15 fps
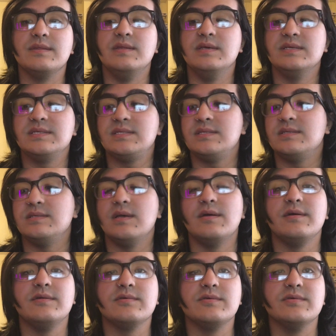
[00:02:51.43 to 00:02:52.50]
This
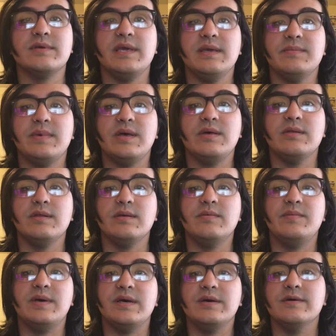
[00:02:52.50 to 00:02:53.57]
article came out
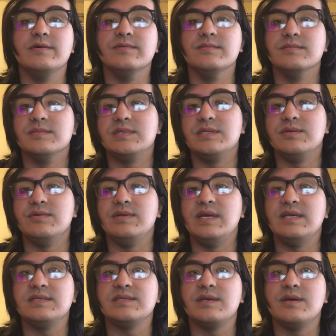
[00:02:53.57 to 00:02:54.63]
about 2
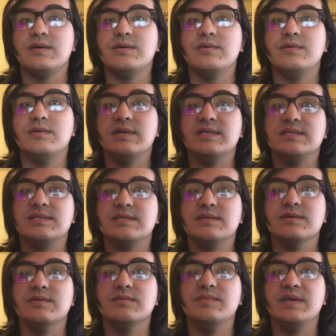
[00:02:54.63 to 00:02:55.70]
days ago. It's
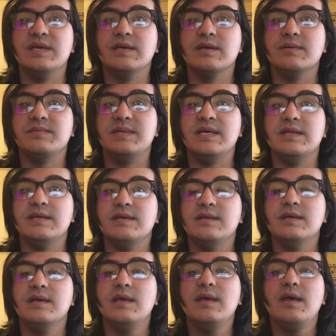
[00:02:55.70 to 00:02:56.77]
still being
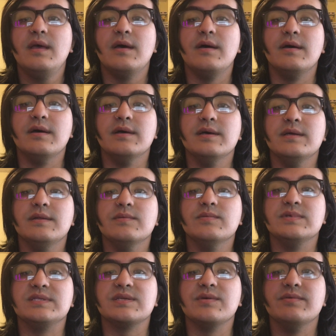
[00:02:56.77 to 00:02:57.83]
updated on
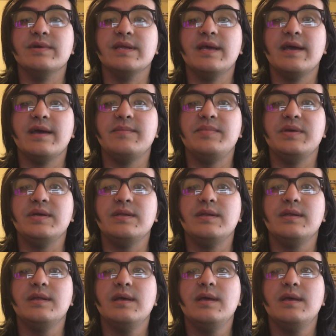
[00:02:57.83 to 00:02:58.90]
what's going to happen.